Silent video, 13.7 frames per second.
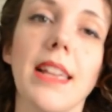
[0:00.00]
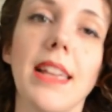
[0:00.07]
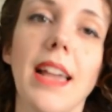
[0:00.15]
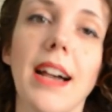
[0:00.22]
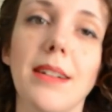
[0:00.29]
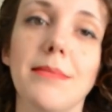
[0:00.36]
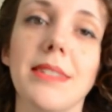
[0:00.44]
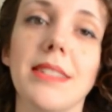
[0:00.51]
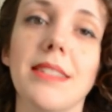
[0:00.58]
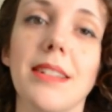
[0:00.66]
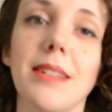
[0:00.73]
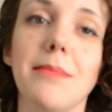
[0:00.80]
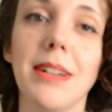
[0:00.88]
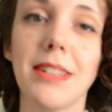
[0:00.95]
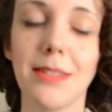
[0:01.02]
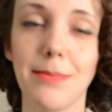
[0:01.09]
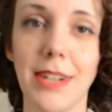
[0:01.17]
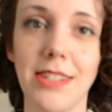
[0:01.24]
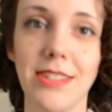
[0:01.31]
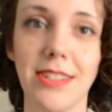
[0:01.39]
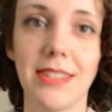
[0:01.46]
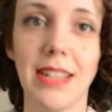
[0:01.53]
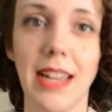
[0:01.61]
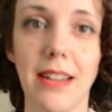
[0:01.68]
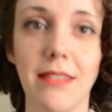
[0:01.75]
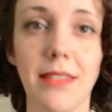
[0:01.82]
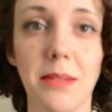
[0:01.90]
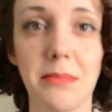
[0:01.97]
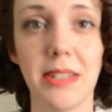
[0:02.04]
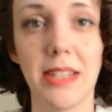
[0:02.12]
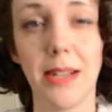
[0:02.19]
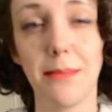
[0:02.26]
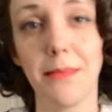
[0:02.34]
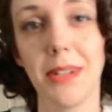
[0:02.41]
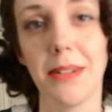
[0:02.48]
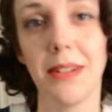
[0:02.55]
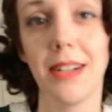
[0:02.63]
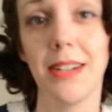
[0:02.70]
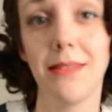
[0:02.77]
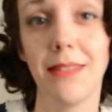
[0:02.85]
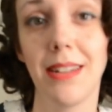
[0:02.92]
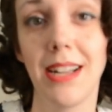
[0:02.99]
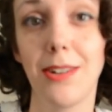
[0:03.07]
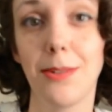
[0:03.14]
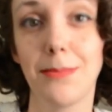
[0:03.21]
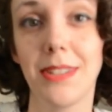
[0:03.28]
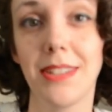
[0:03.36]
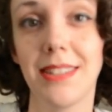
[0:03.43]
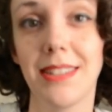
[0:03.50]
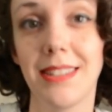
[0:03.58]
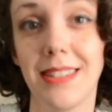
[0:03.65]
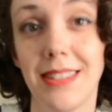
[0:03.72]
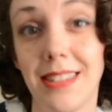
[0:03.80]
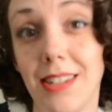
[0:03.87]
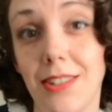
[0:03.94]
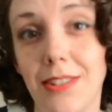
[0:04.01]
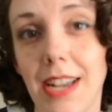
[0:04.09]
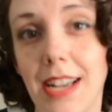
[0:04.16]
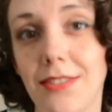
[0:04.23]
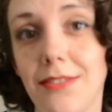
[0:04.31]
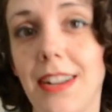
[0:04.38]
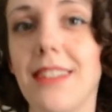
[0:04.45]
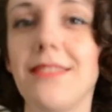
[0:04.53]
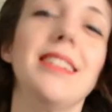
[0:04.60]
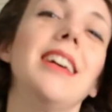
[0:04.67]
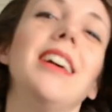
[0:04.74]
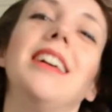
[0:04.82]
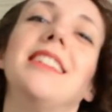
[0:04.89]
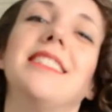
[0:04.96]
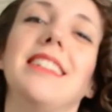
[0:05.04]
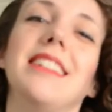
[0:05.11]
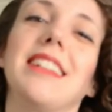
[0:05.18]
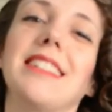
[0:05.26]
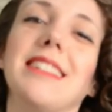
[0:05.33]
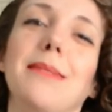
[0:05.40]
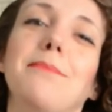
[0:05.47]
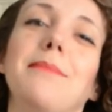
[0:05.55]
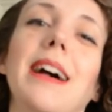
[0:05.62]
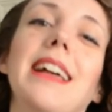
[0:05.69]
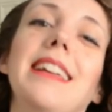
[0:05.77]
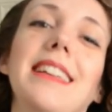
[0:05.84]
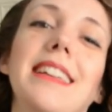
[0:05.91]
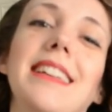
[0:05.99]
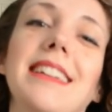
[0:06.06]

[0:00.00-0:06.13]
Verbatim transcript: yeah, I'm excited about the projects I have coming up. Uh, I hope to see you guys around. See you next time. Bye.